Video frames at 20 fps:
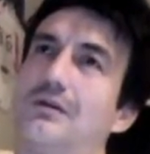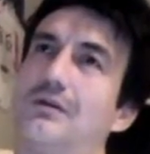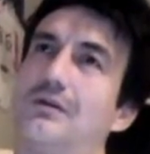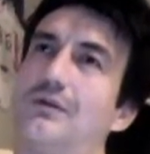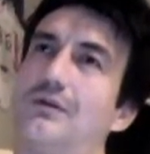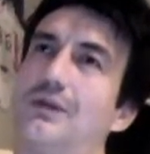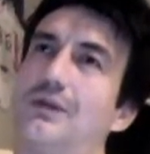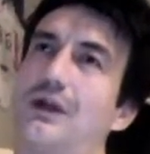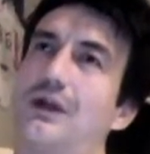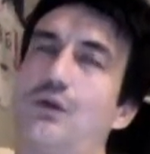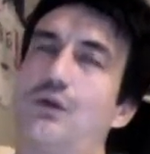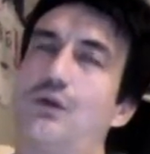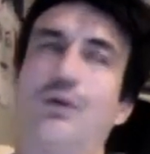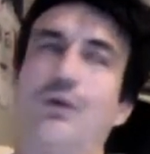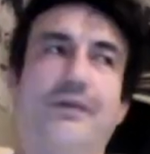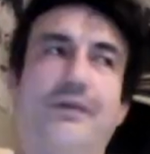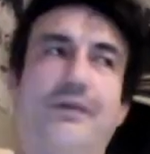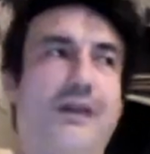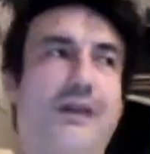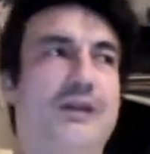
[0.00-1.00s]
A cool
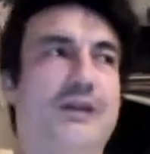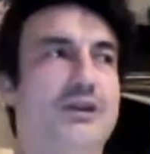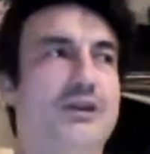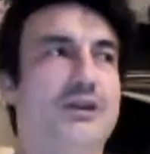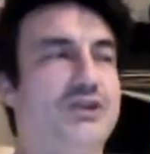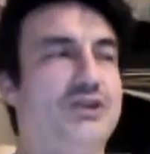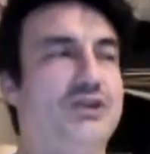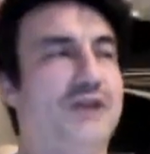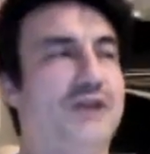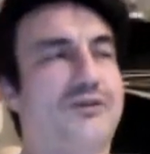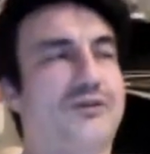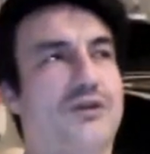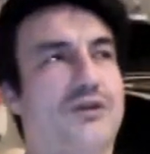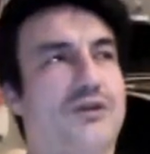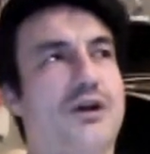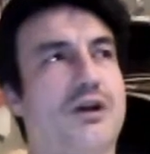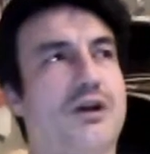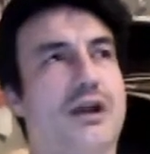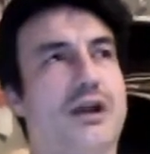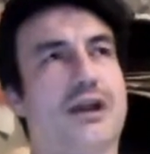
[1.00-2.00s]
thing that GF
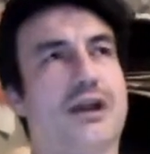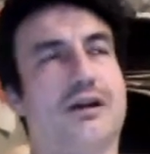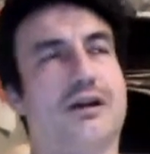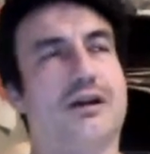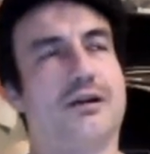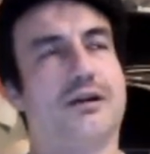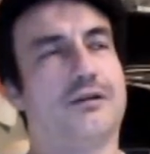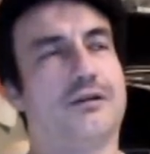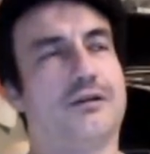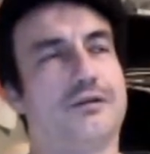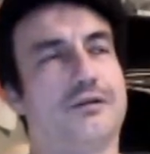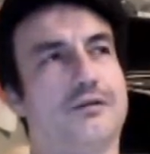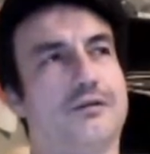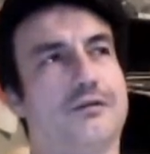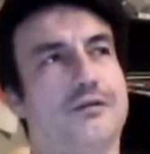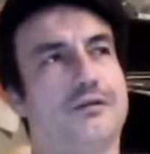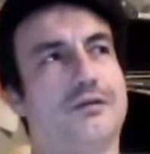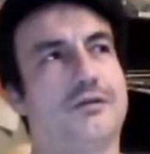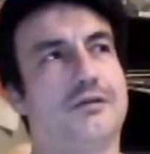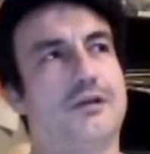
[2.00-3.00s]
Strong had, and
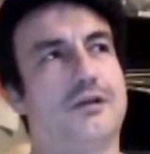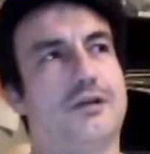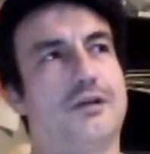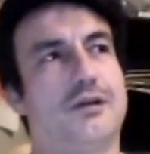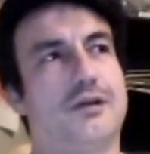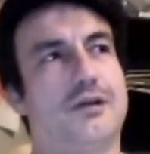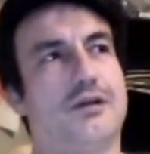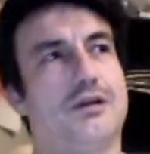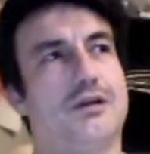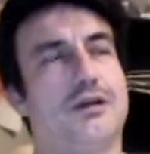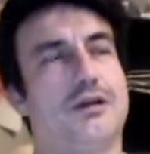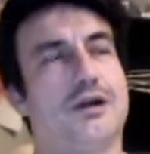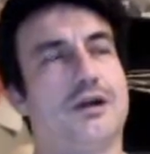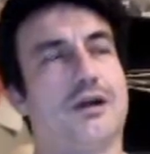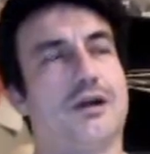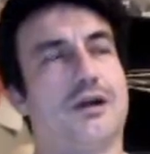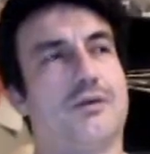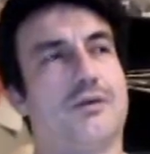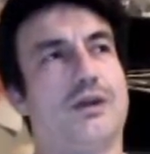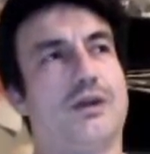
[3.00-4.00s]

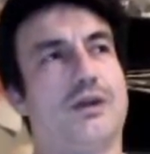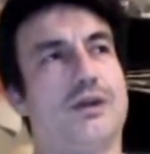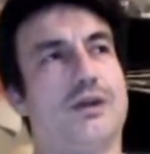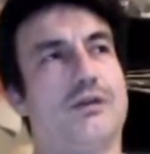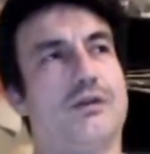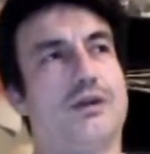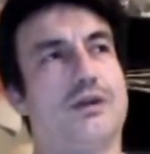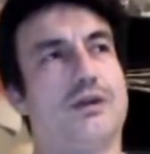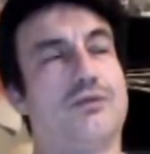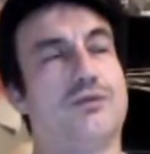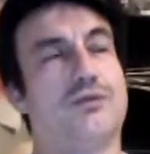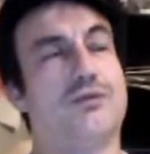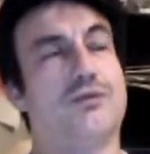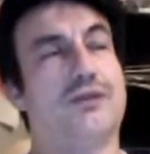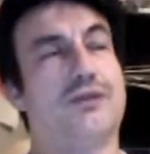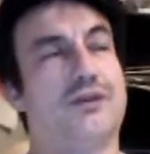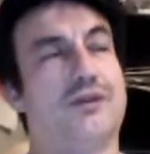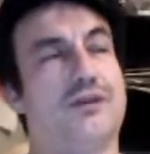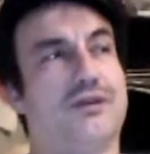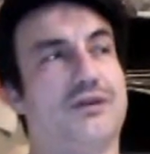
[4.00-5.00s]
one of the cool
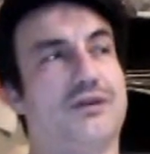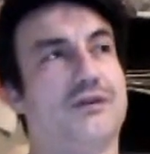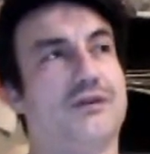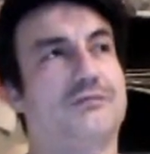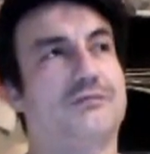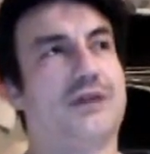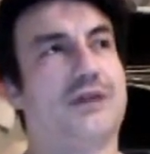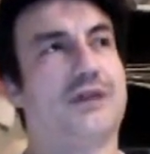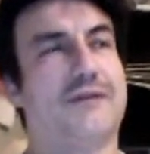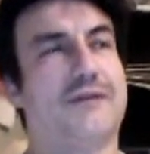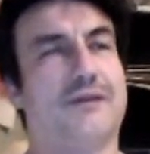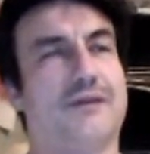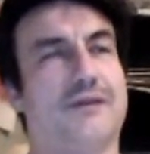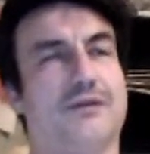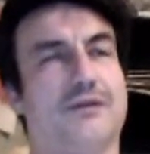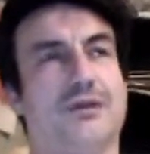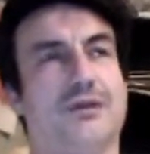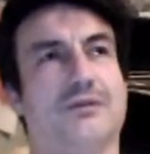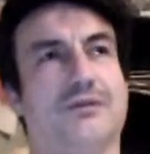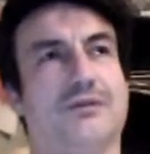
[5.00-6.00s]
things that I
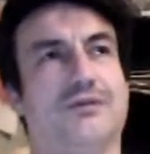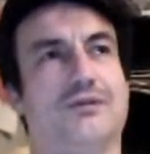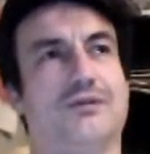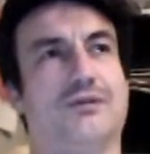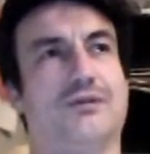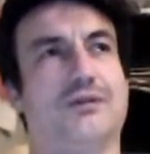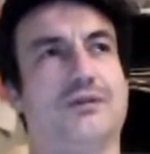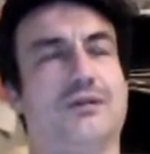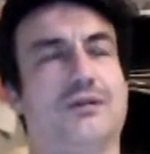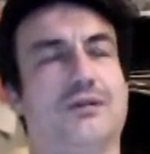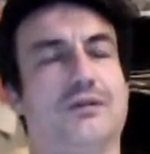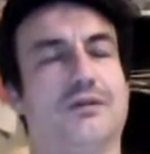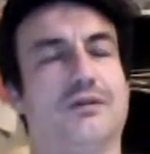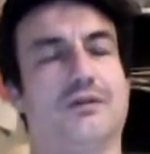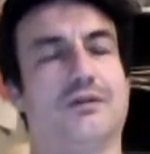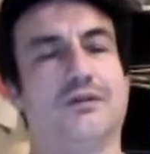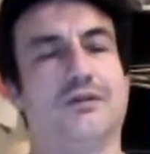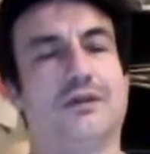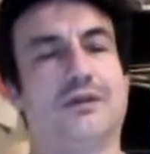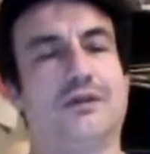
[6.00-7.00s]
found there was
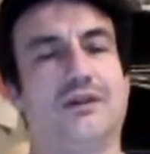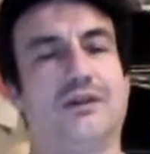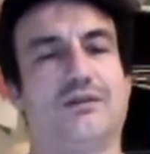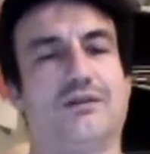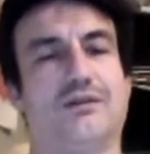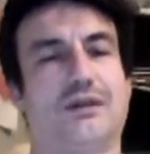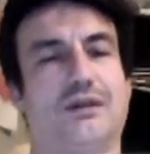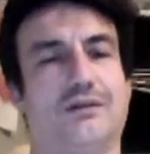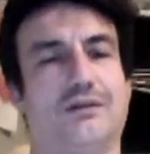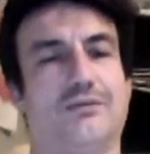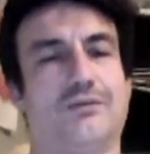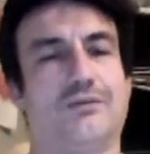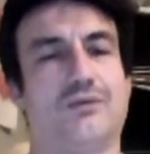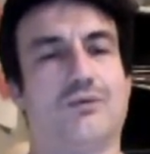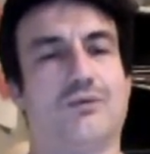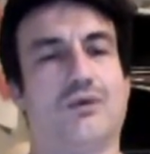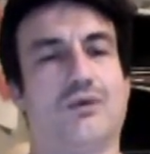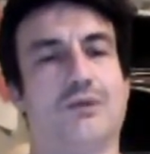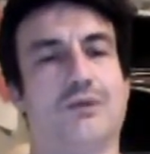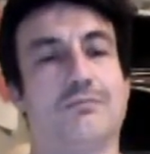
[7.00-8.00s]
this like
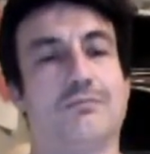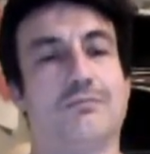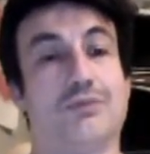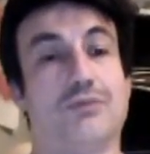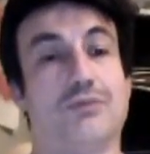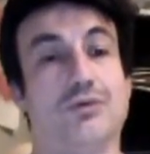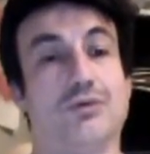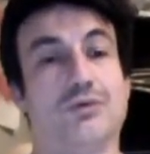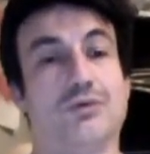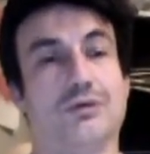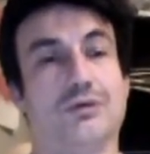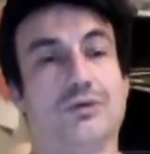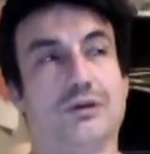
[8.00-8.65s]
warm pool,